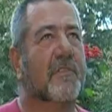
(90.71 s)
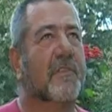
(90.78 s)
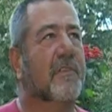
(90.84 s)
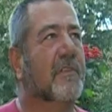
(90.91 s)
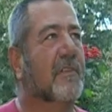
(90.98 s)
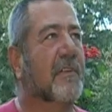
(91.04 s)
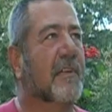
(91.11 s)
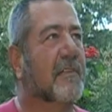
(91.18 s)

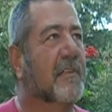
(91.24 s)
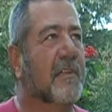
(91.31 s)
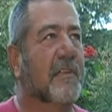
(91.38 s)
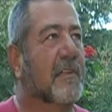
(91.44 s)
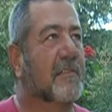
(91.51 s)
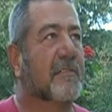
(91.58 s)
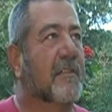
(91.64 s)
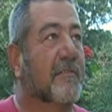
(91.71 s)
and
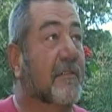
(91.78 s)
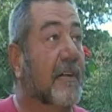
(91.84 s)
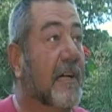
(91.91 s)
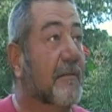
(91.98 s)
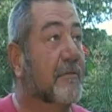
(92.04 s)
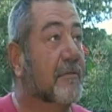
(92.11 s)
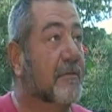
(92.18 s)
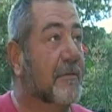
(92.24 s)
that's never
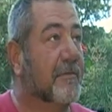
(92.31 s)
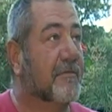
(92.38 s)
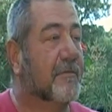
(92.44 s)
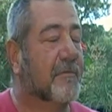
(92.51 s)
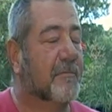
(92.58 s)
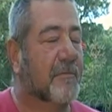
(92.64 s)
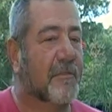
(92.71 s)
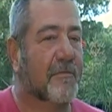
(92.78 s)
happened to me
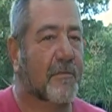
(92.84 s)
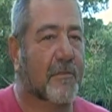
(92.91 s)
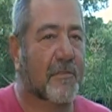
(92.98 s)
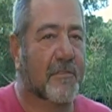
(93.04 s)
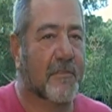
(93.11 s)
before,